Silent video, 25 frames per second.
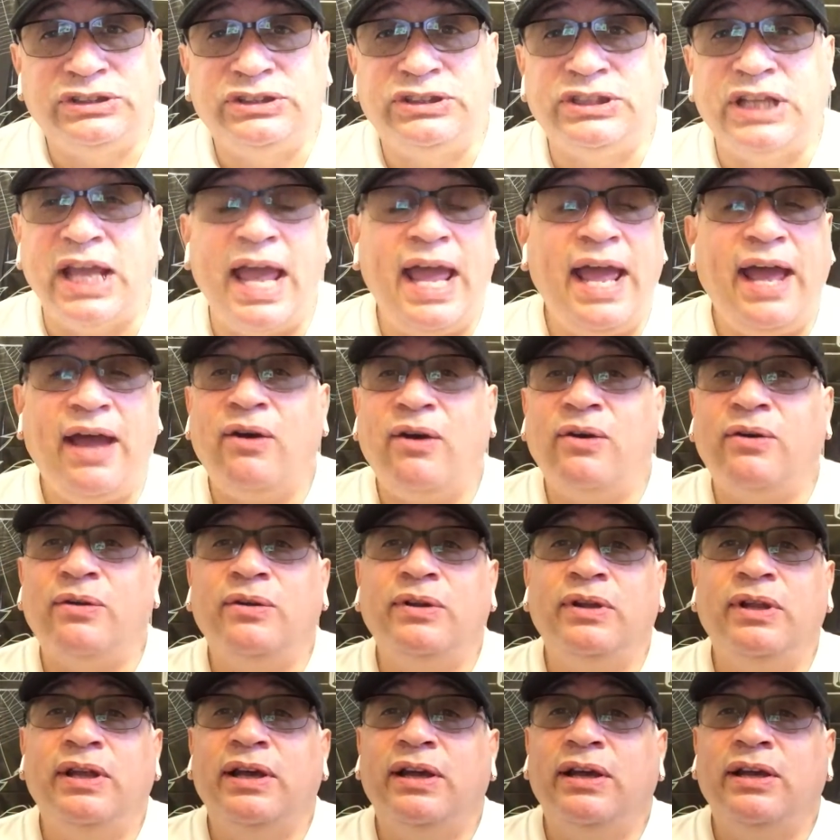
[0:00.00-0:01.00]

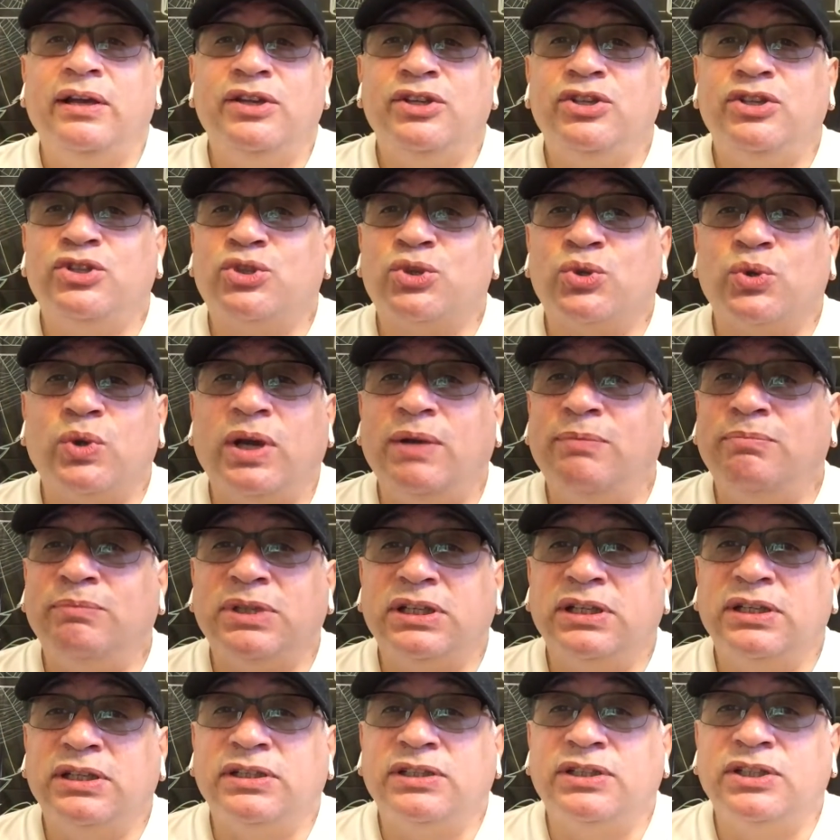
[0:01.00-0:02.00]
Tell Trump
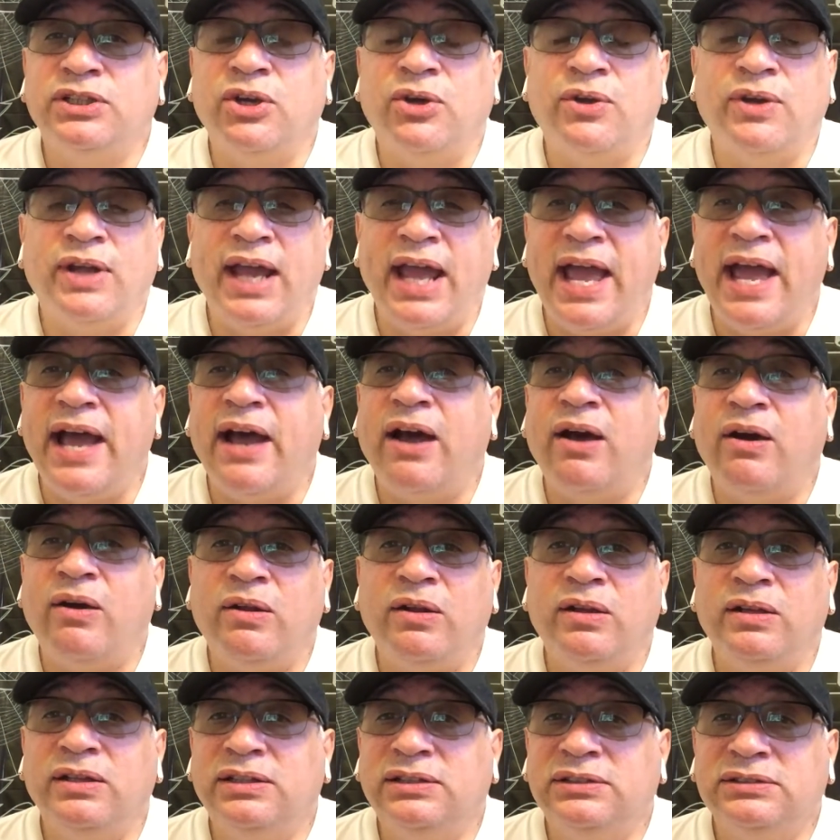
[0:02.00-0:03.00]
to go to
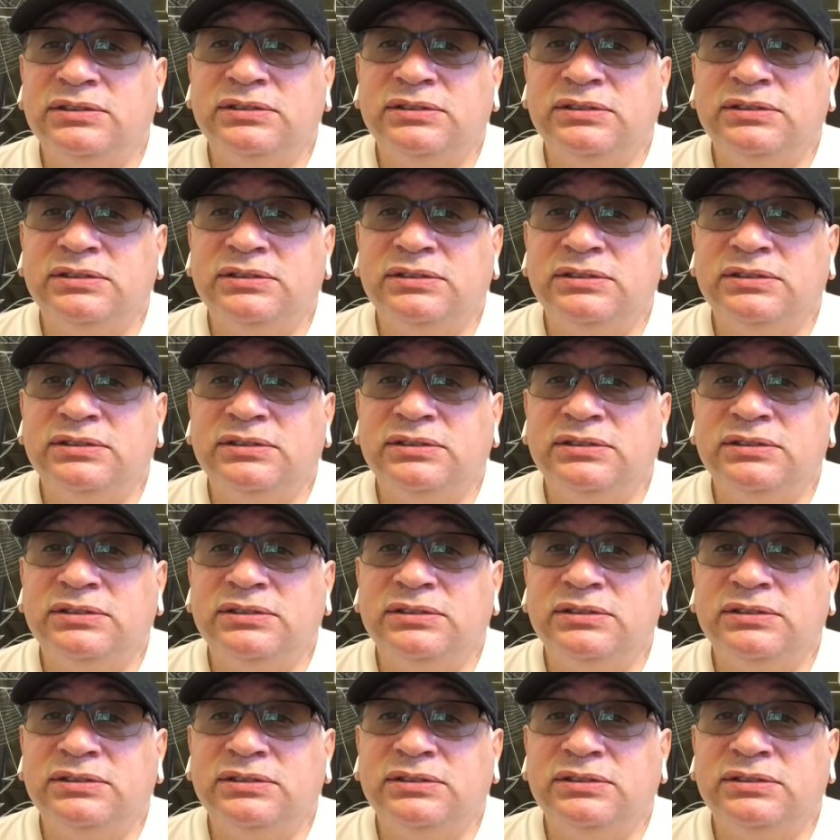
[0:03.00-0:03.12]
hell.